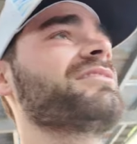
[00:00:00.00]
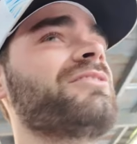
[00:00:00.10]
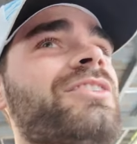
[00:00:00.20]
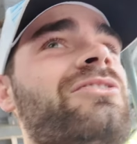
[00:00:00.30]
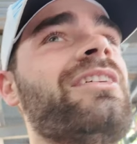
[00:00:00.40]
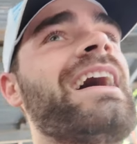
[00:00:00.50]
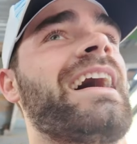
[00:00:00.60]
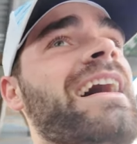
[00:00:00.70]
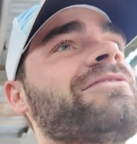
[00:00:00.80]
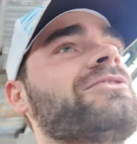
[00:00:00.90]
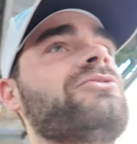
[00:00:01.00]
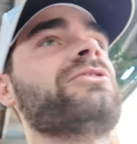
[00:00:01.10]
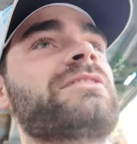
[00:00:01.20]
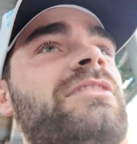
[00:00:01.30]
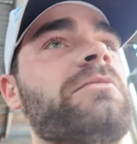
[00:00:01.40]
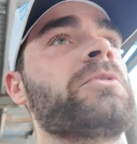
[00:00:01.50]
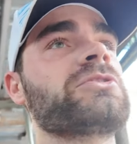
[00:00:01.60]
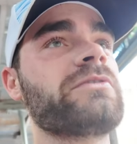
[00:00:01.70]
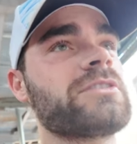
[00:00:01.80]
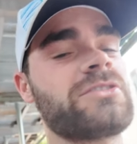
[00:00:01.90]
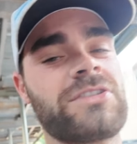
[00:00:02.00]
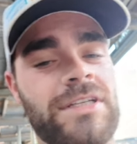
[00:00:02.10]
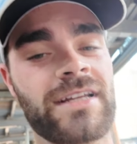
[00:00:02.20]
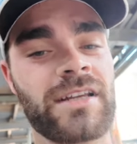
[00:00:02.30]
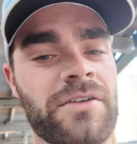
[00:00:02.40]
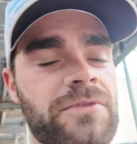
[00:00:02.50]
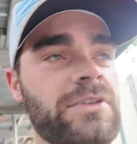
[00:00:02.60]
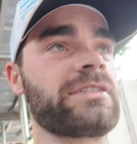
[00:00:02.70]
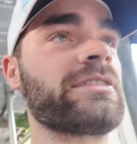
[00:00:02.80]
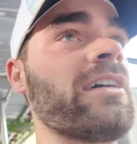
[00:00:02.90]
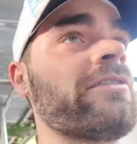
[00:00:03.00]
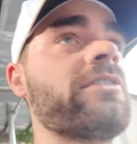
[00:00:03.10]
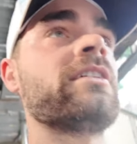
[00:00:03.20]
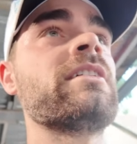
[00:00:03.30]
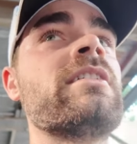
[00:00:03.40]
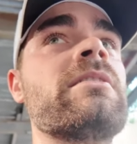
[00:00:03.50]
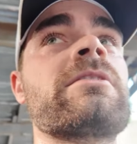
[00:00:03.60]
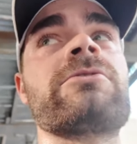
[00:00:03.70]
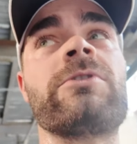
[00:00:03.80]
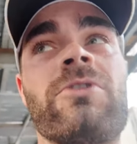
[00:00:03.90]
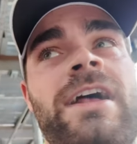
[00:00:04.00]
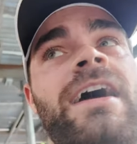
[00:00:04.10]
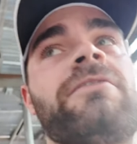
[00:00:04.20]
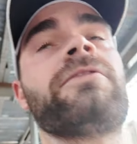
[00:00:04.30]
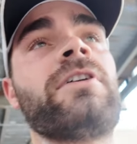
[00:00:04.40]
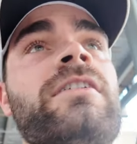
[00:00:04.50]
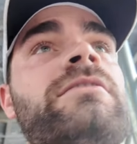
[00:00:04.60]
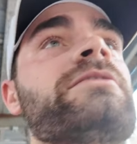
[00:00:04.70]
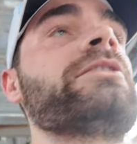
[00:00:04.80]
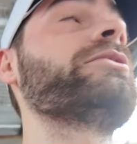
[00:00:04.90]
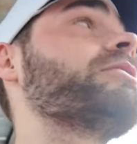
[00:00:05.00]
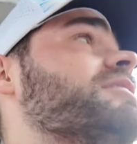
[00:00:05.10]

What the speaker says: we don't have to do this stuff. Most of us are signing up for this stuff because we want to have fun. So